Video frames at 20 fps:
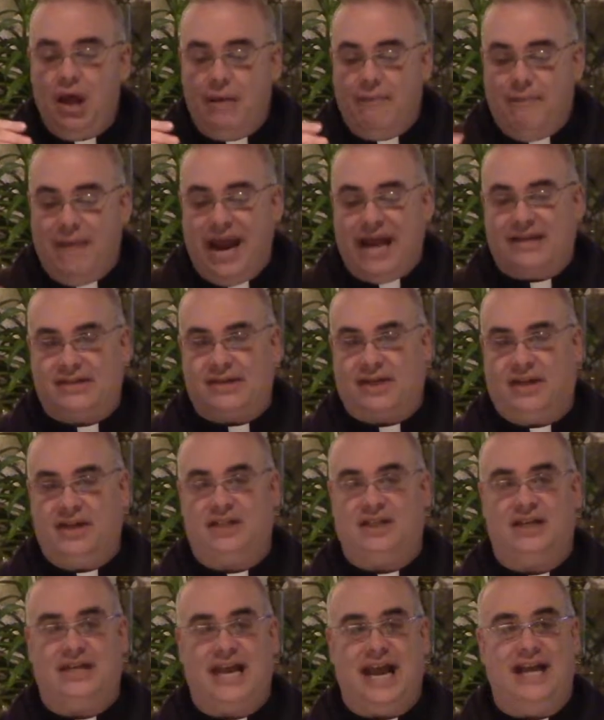make
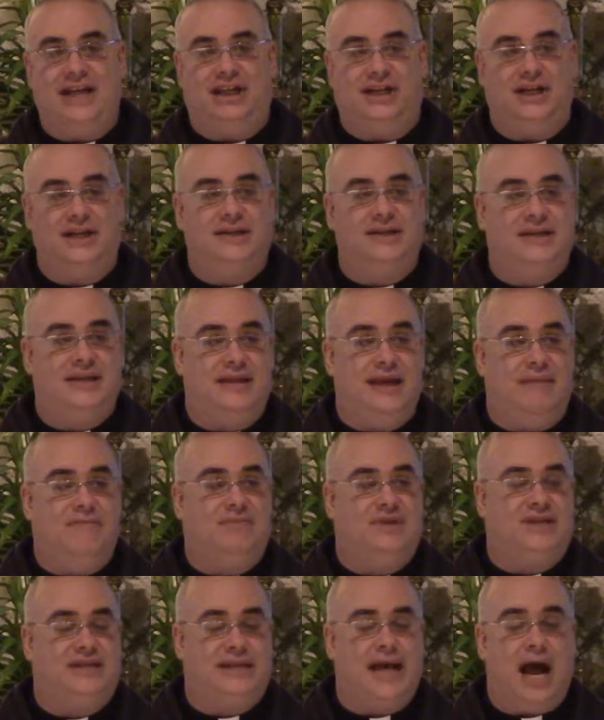solicitations
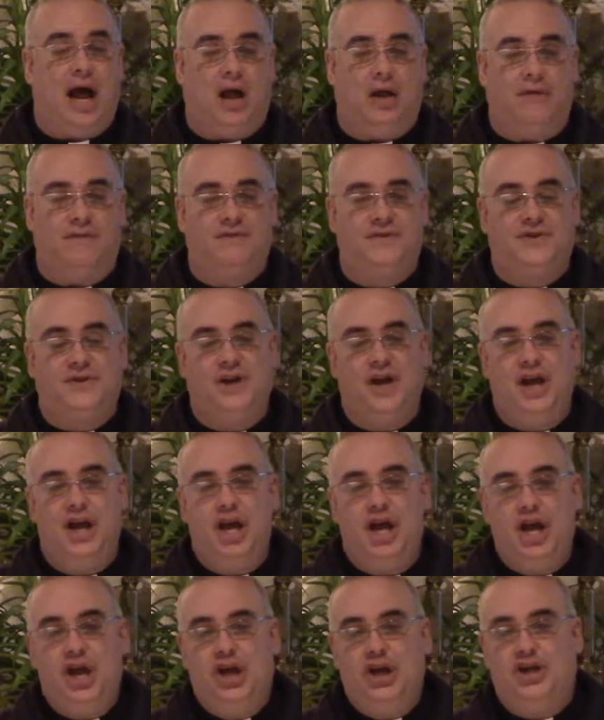themselves.
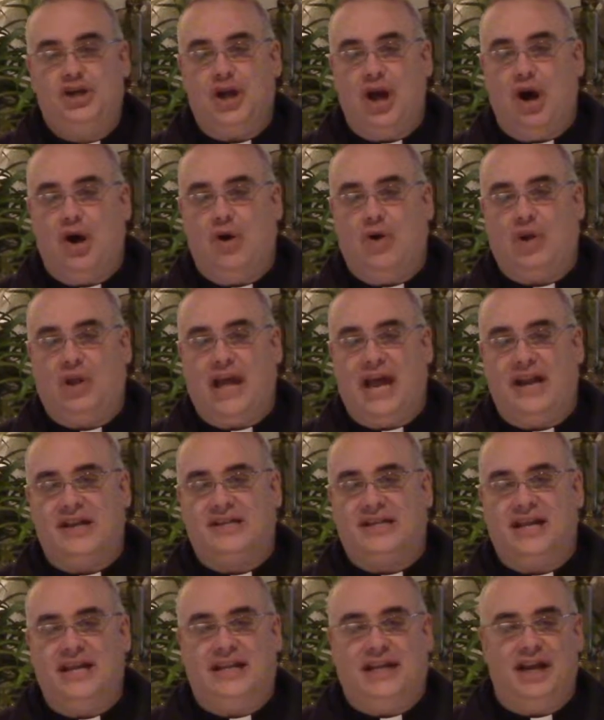So let
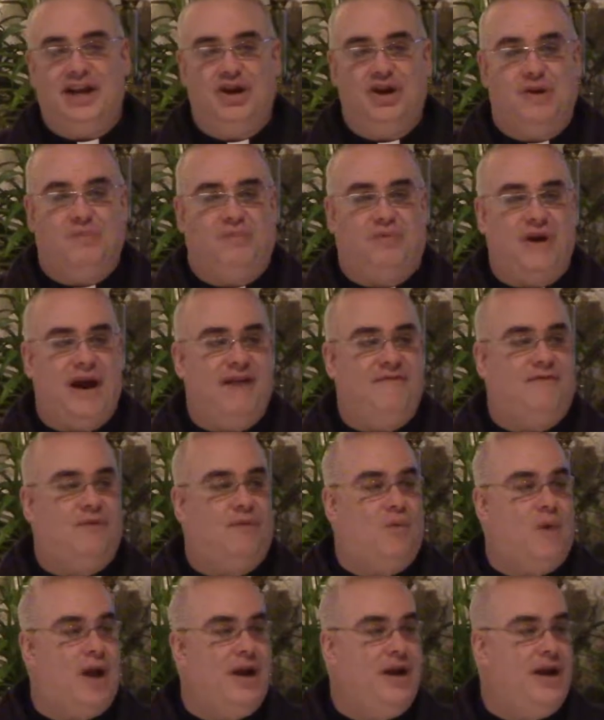us continue to pray for
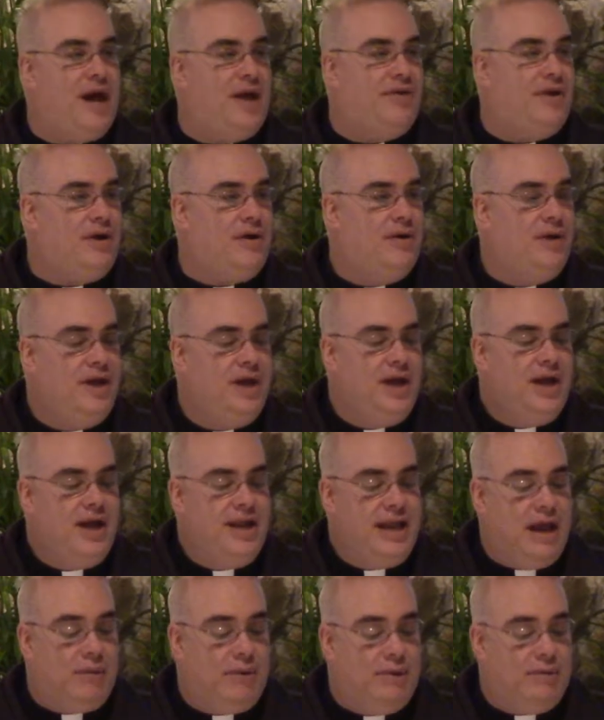one another
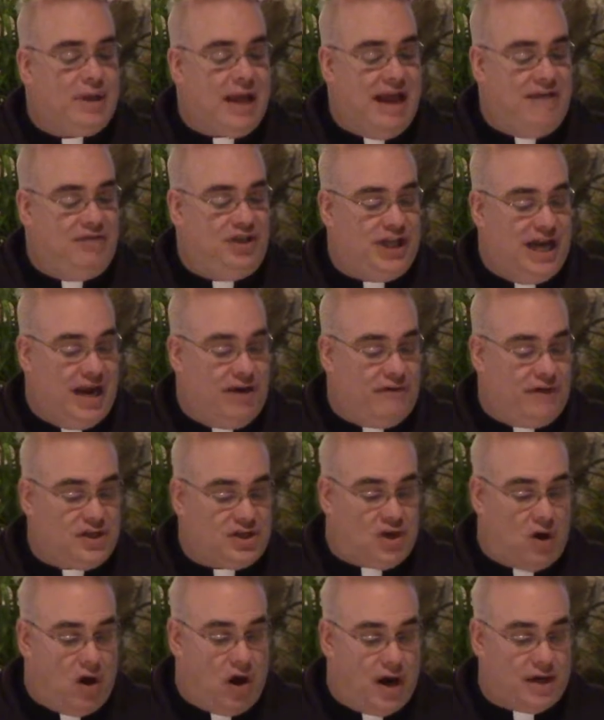that we will have
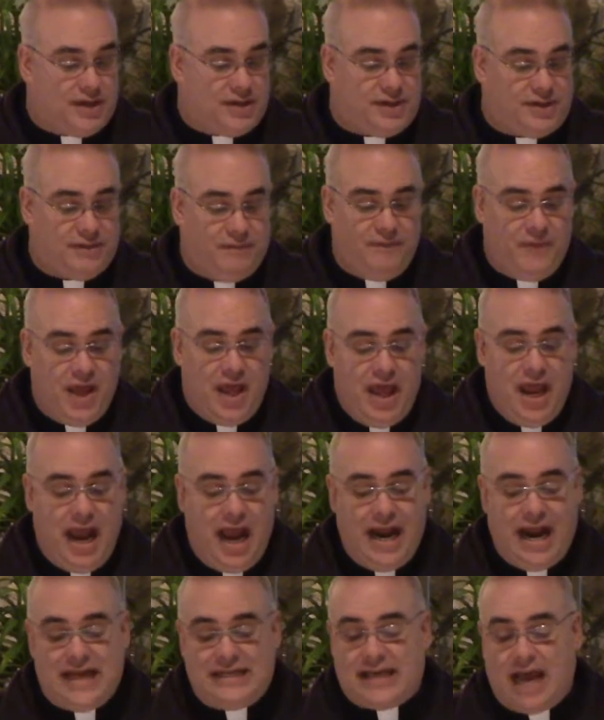generous hearts
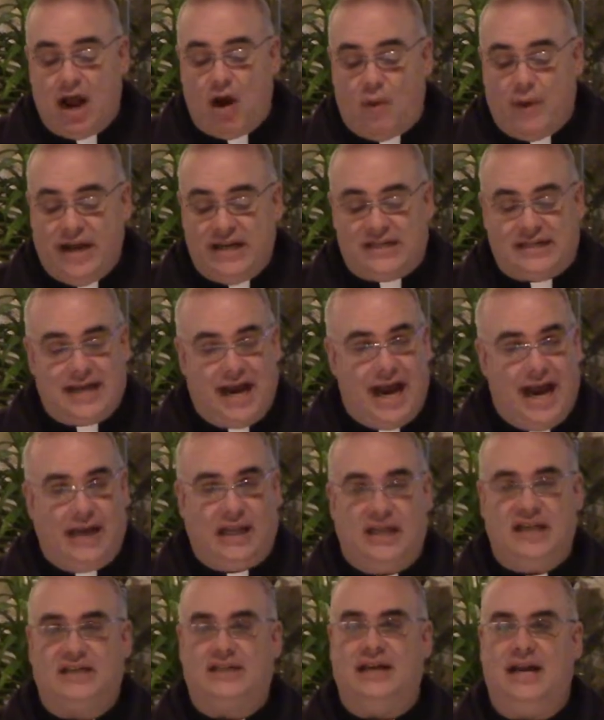and as I always say,
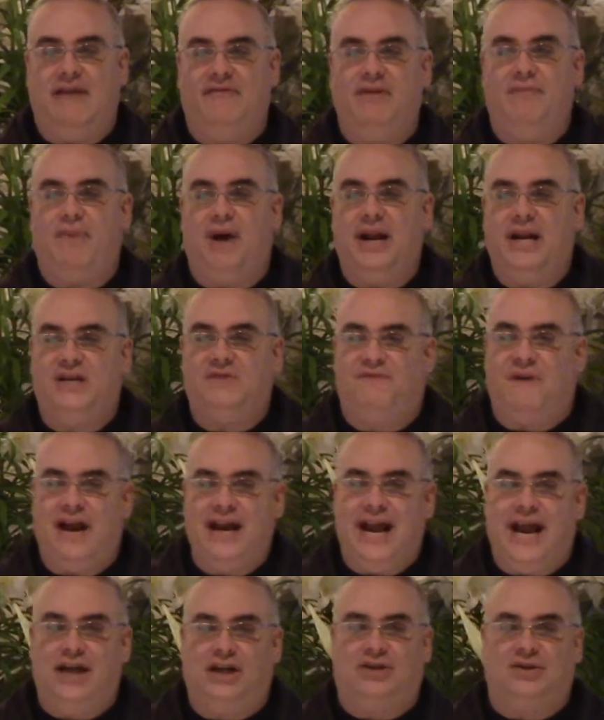listen, everybody's
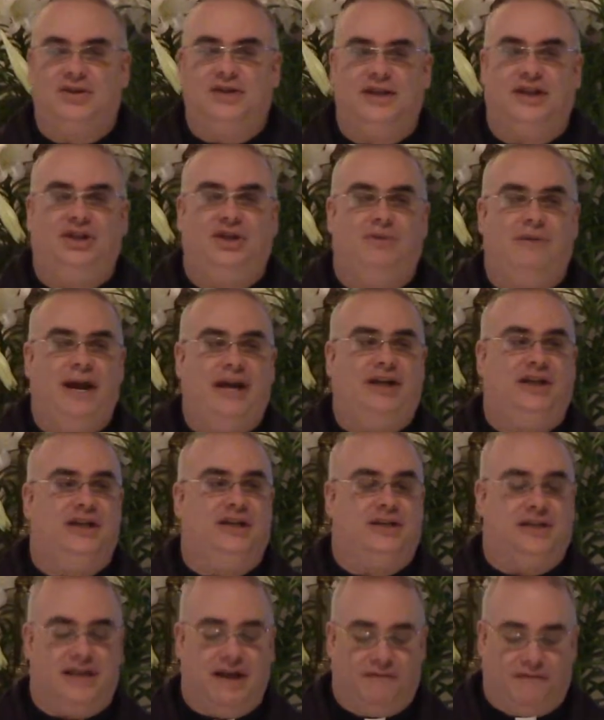financial situation
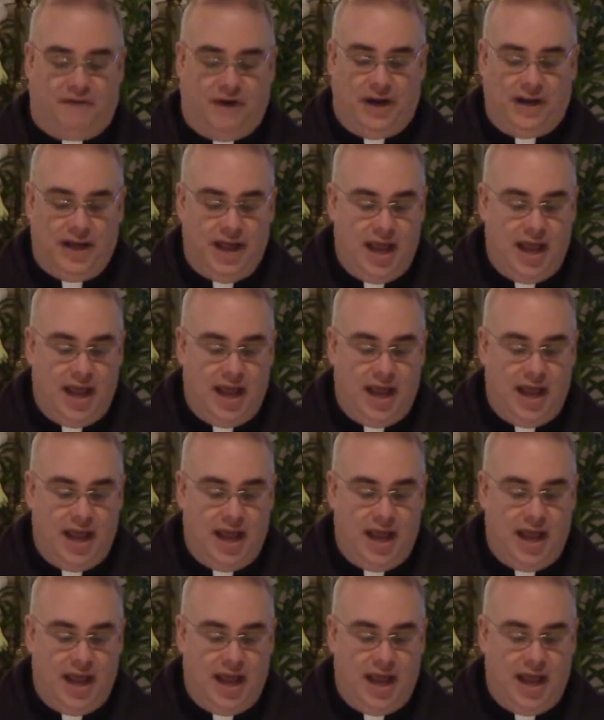is different.